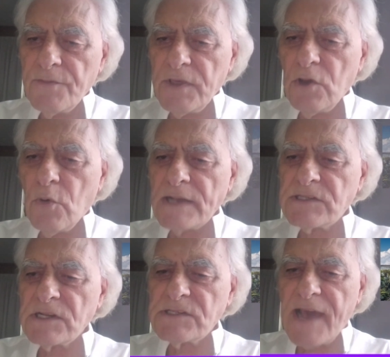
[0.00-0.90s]
the
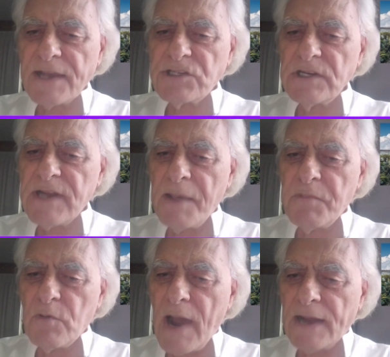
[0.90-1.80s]
U.S. has sanctioned
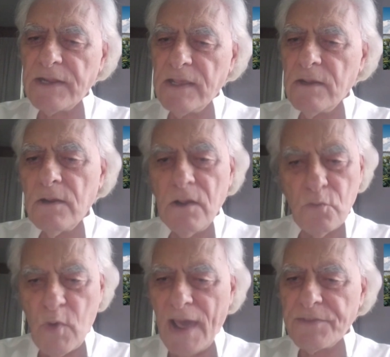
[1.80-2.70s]
Emirati
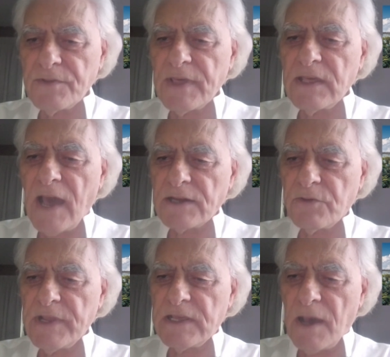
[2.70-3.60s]
rather than
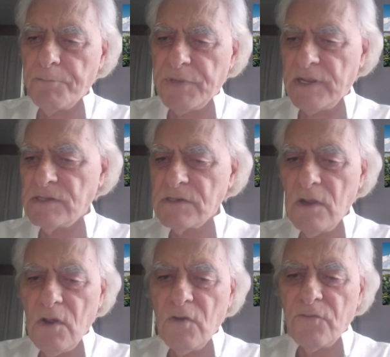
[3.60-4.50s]
Qatari companies
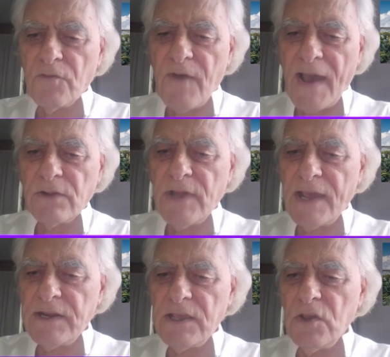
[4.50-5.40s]
for
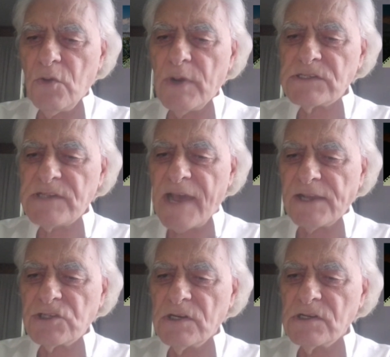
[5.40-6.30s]
violating U.S.
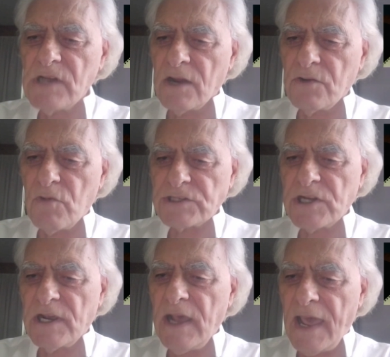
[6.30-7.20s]
sanctions on
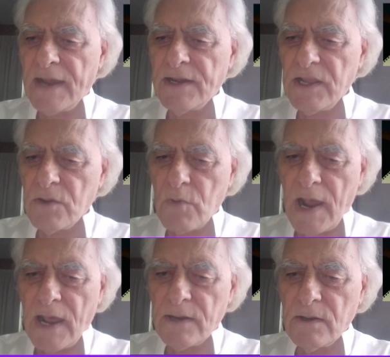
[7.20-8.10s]
Russia and
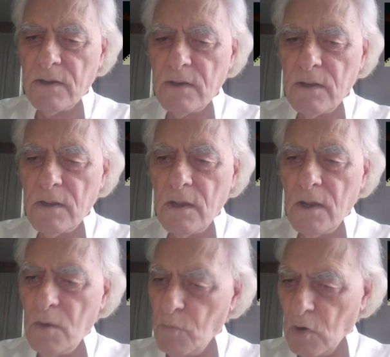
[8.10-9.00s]
Iran.
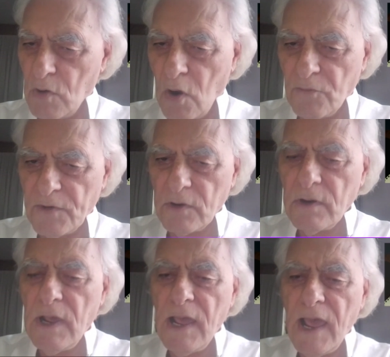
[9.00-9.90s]
Moreover,
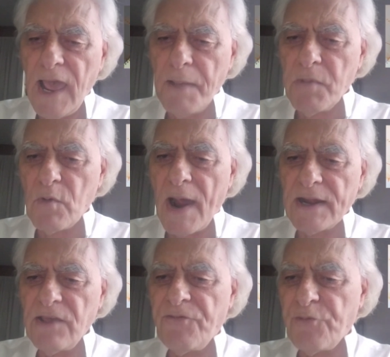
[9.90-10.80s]

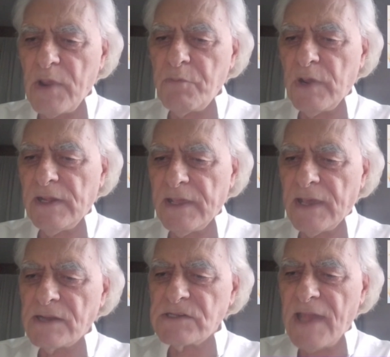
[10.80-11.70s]
Emirati
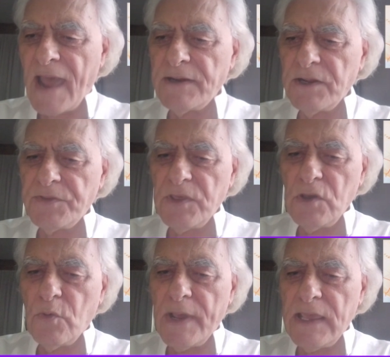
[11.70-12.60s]
freewheeling has landed
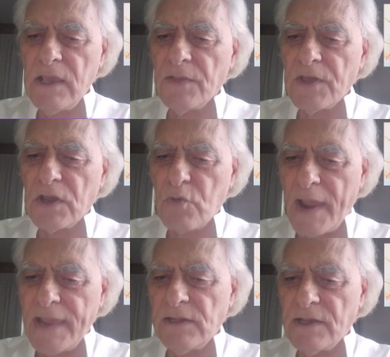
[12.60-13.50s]
the UAE on the
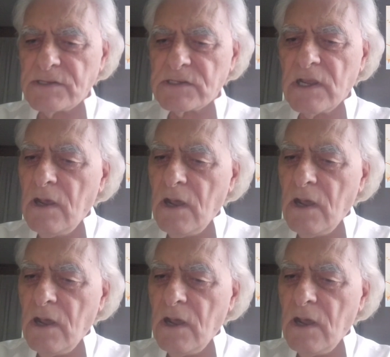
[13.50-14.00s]
gray list